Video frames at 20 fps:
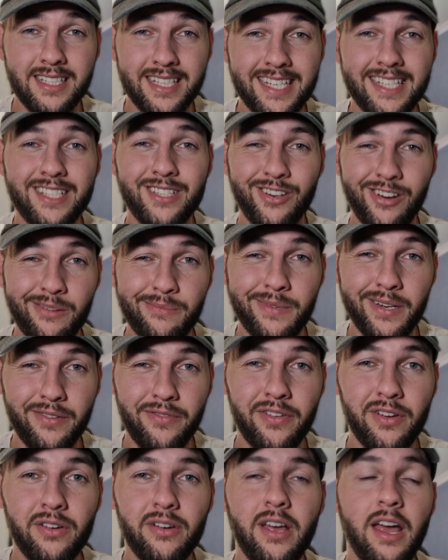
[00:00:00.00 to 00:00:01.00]
inside
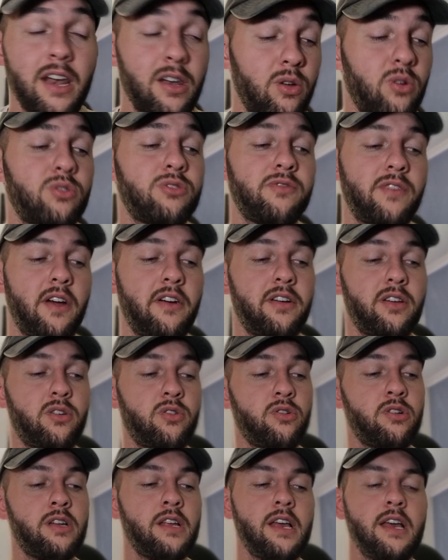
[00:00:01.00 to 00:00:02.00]
midfielder, and looks very
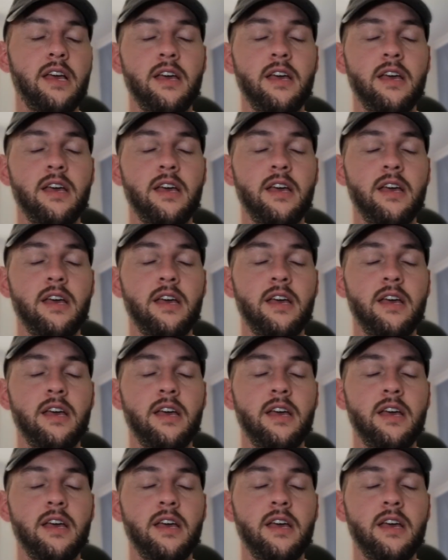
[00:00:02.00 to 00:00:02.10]
good.